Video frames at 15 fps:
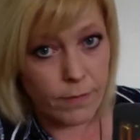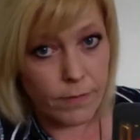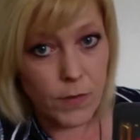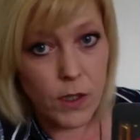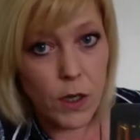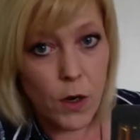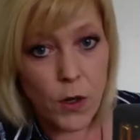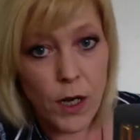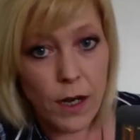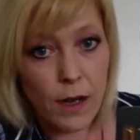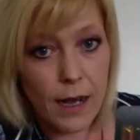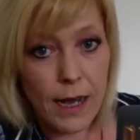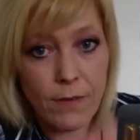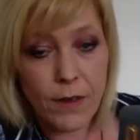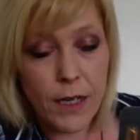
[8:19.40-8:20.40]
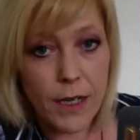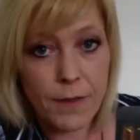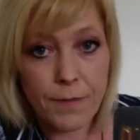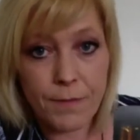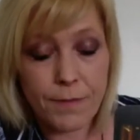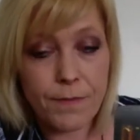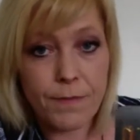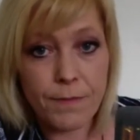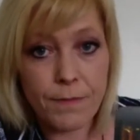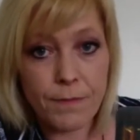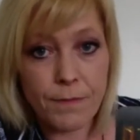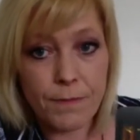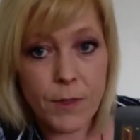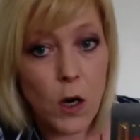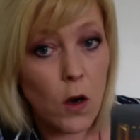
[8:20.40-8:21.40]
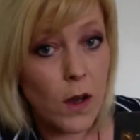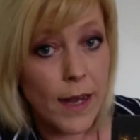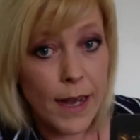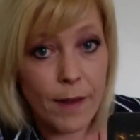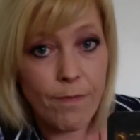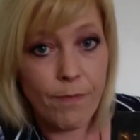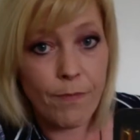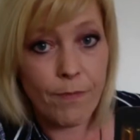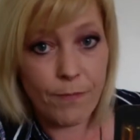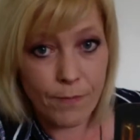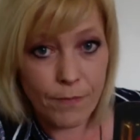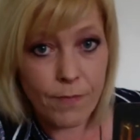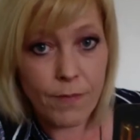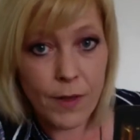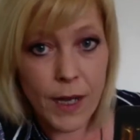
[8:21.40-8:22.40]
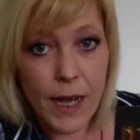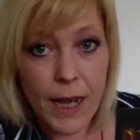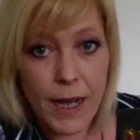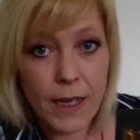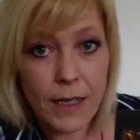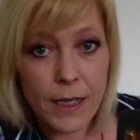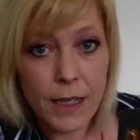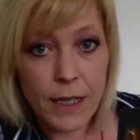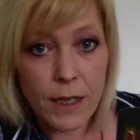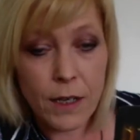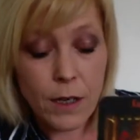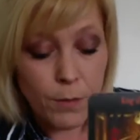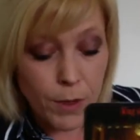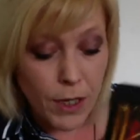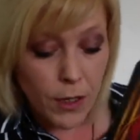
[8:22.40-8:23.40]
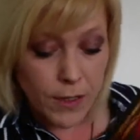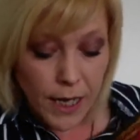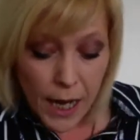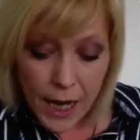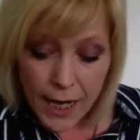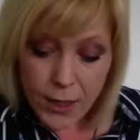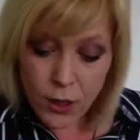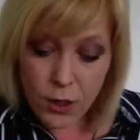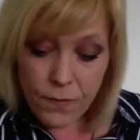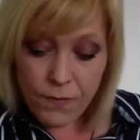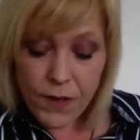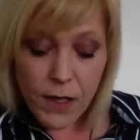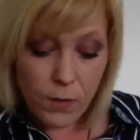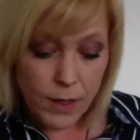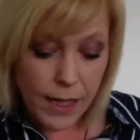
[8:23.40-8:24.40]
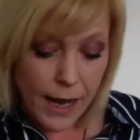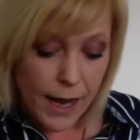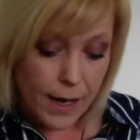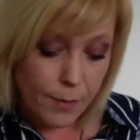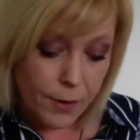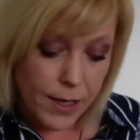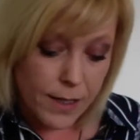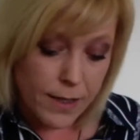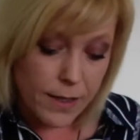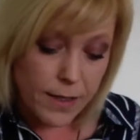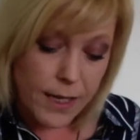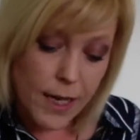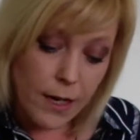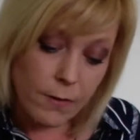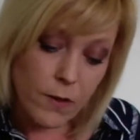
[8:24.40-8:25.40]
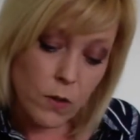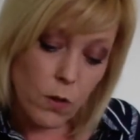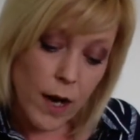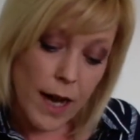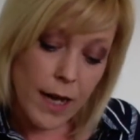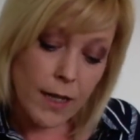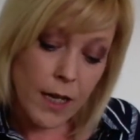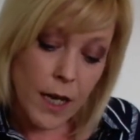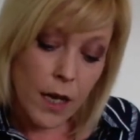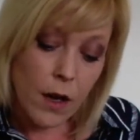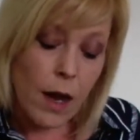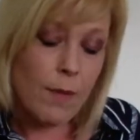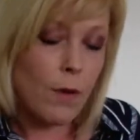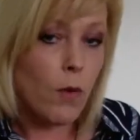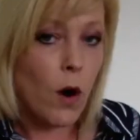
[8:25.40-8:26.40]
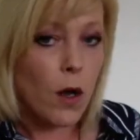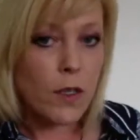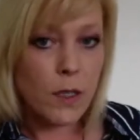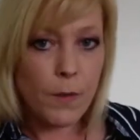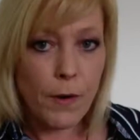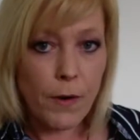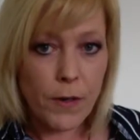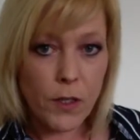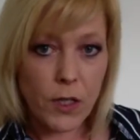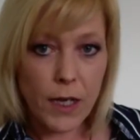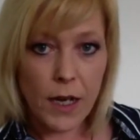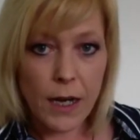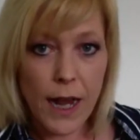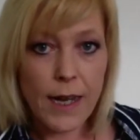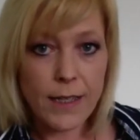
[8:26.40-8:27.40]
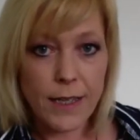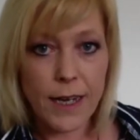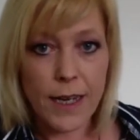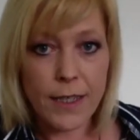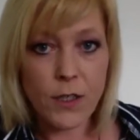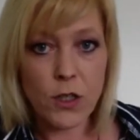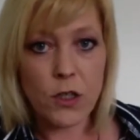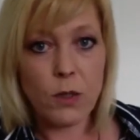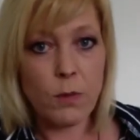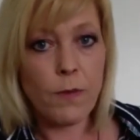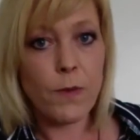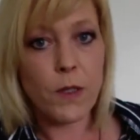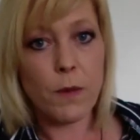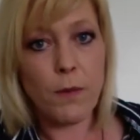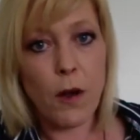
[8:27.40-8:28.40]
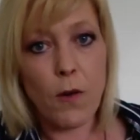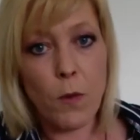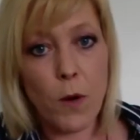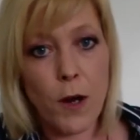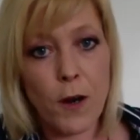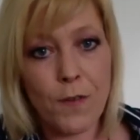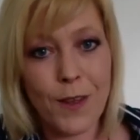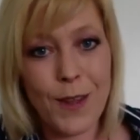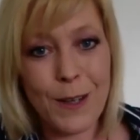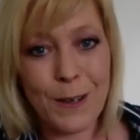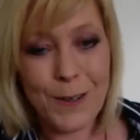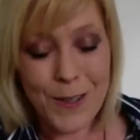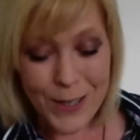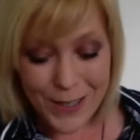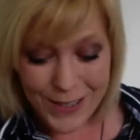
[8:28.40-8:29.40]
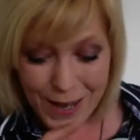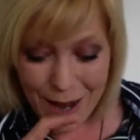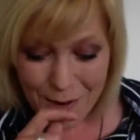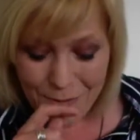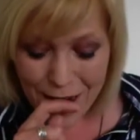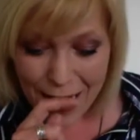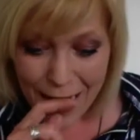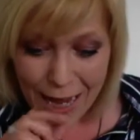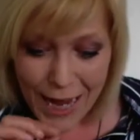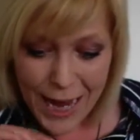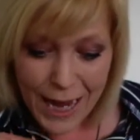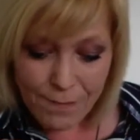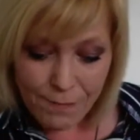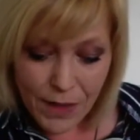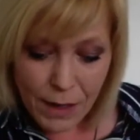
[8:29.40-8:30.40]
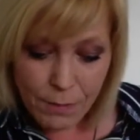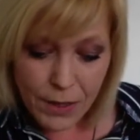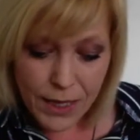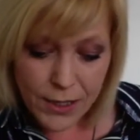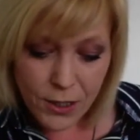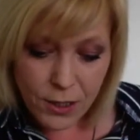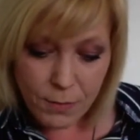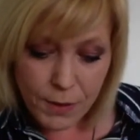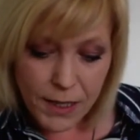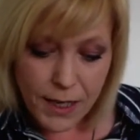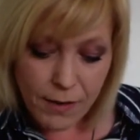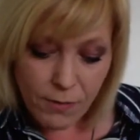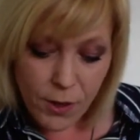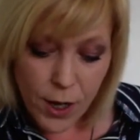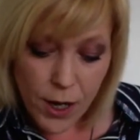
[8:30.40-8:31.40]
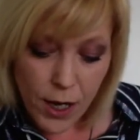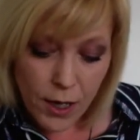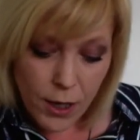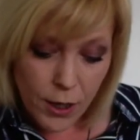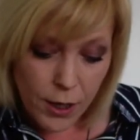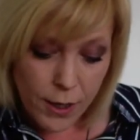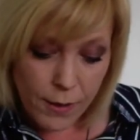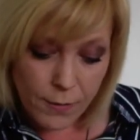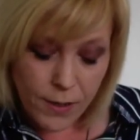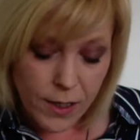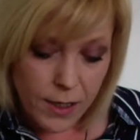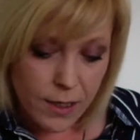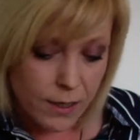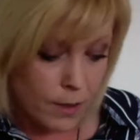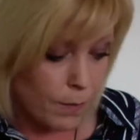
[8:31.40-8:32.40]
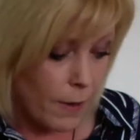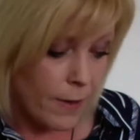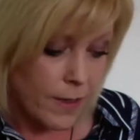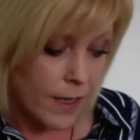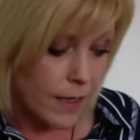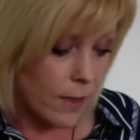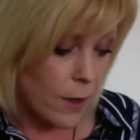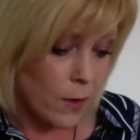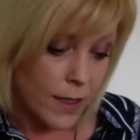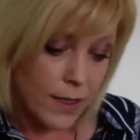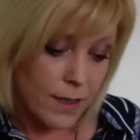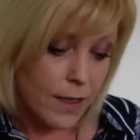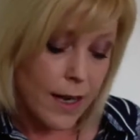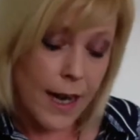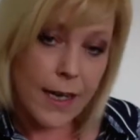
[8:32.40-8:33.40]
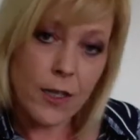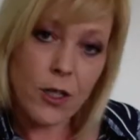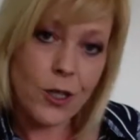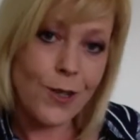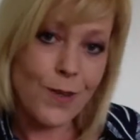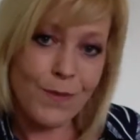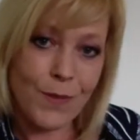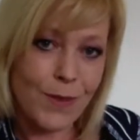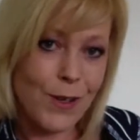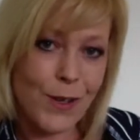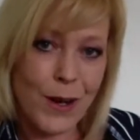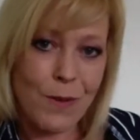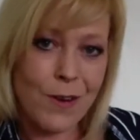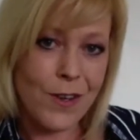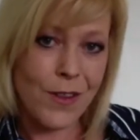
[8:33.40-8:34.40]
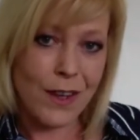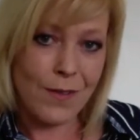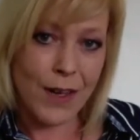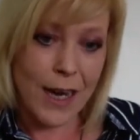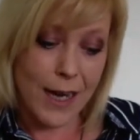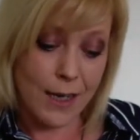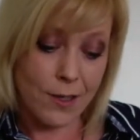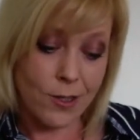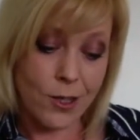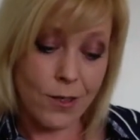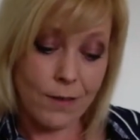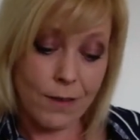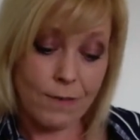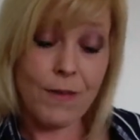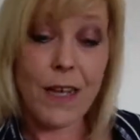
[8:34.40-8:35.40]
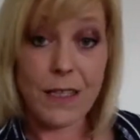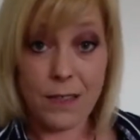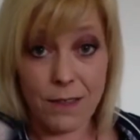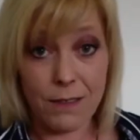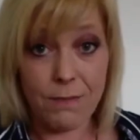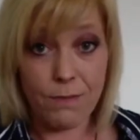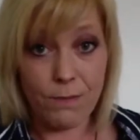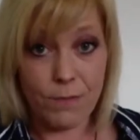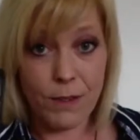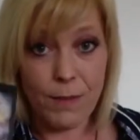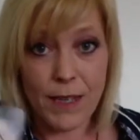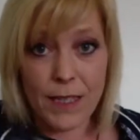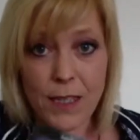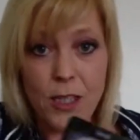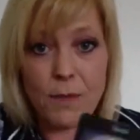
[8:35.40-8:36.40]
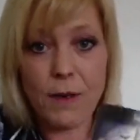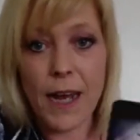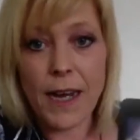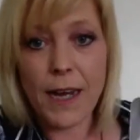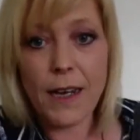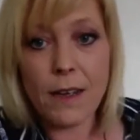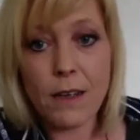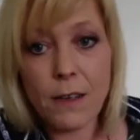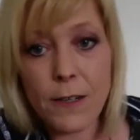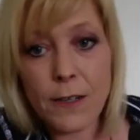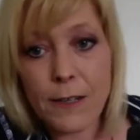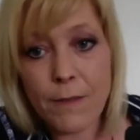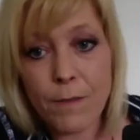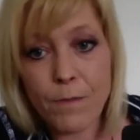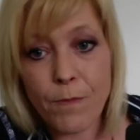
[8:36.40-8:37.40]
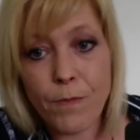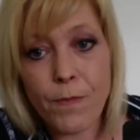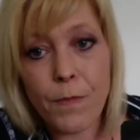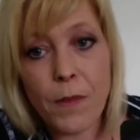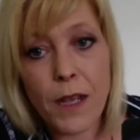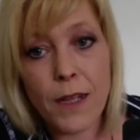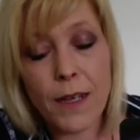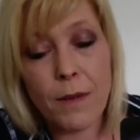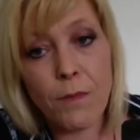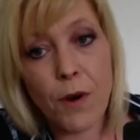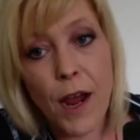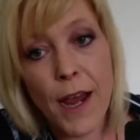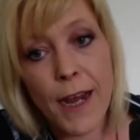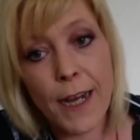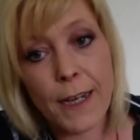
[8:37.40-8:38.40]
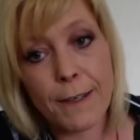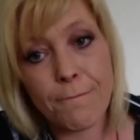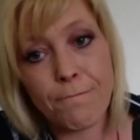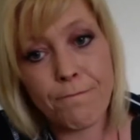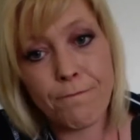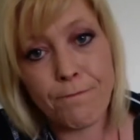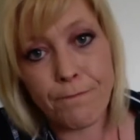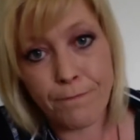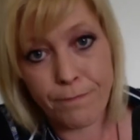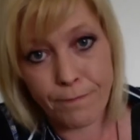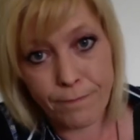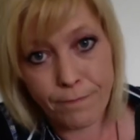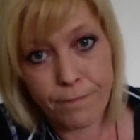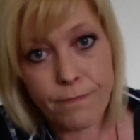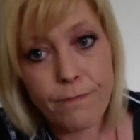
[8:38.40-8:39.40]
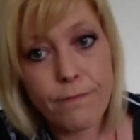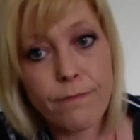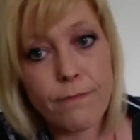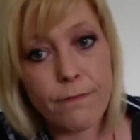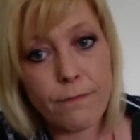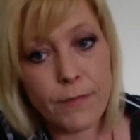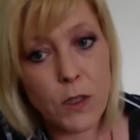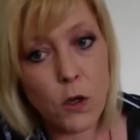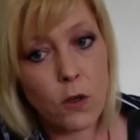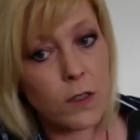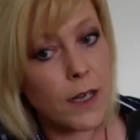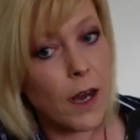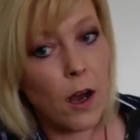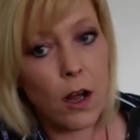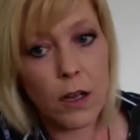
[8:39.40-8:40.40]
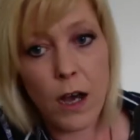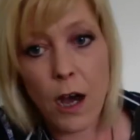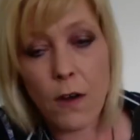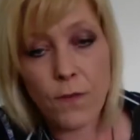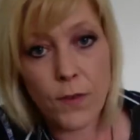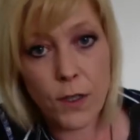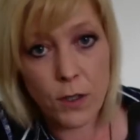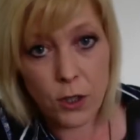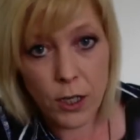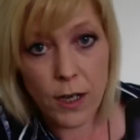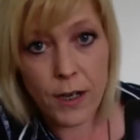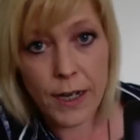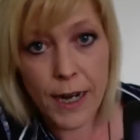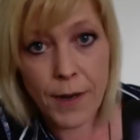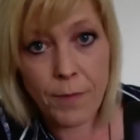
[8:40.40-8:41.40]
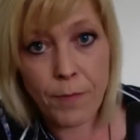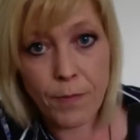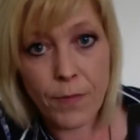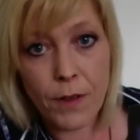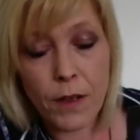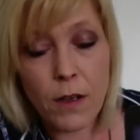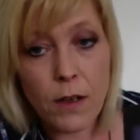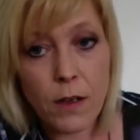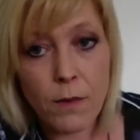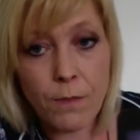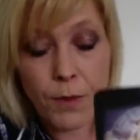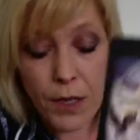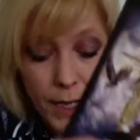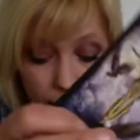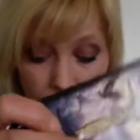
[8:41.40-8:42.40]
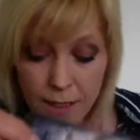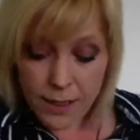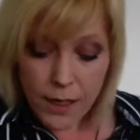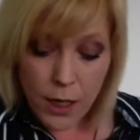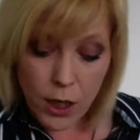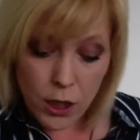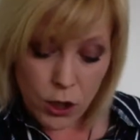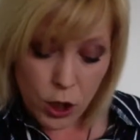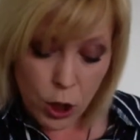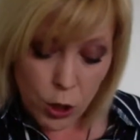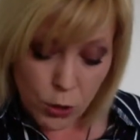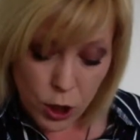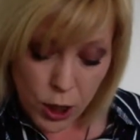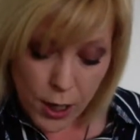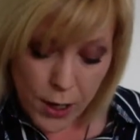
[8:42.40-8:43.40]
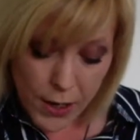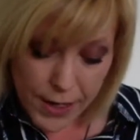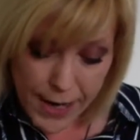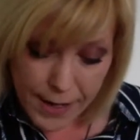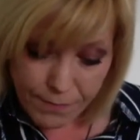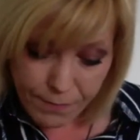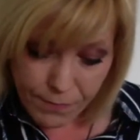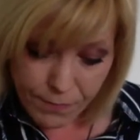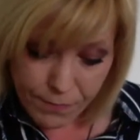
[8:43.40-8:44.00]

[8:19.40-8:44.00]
no, you're not having her or him. Yeah, because I do feel with the High Priestess here as well, I mean, we're all spiritually connected, just some of us are more aware of it than others, aren't we? Um, but I do believe that, you know, Spirit said, no, this is an angel. You're not worthy of an angel. That's the message I'm getting. Look, clean break. Cut it all off. New journey. Complete new journey.